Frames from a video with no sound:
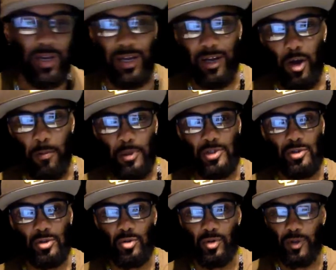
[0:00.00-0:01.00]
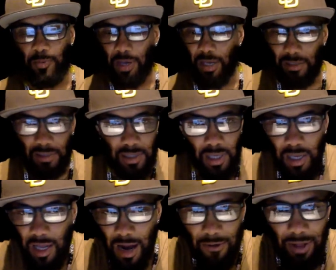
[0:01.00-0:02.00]
at a whole bunch of dudes, man.
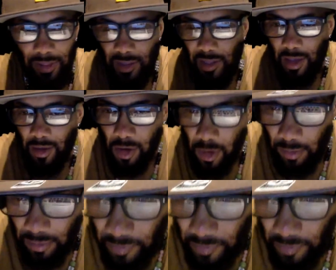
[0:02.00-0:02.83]
I'd rather stay home.